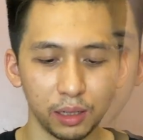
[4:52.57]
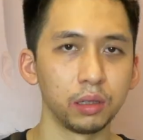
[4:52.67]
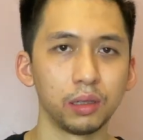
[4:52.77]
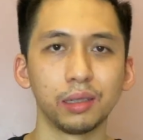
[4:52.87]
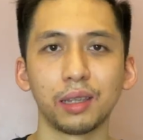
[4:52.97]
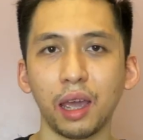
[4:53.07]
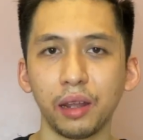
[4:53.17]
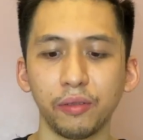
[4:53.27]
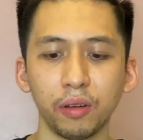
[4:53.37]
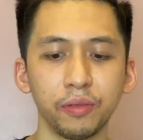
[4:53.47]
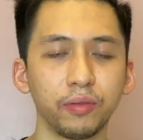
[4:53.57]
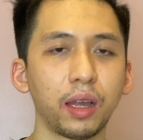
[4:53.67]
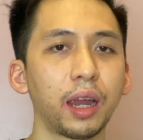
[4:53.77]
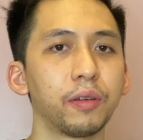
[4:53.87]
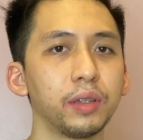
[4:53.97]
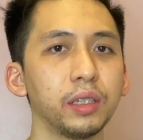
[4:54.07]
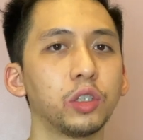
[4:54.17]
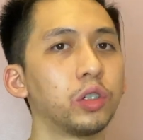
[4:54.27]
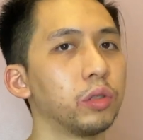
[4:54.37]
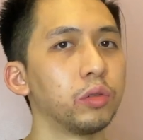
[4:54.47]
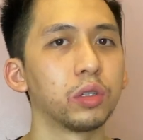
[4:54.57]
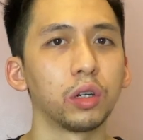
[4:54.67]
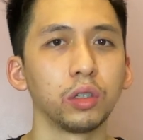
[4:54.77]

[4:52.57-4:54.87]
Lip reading: The design of Kyrie's shoes are